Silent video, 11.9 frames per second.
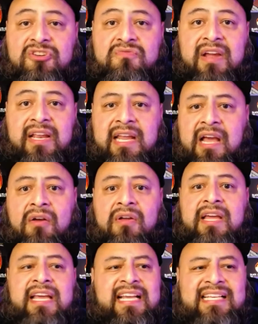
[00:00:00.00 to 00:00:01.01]
right now
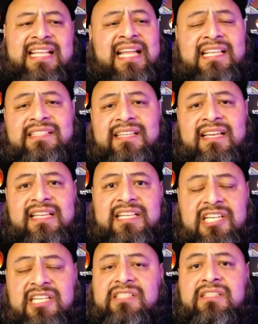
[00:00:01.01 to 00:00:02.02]
is not necessarily
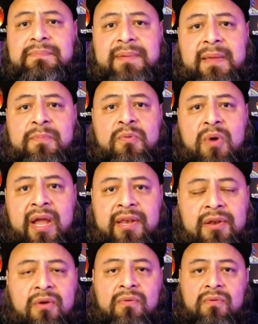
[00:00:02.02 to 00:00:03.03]
just to the people I
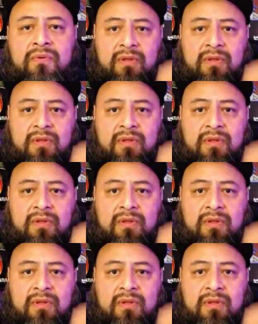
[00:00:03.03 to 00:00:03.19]
know.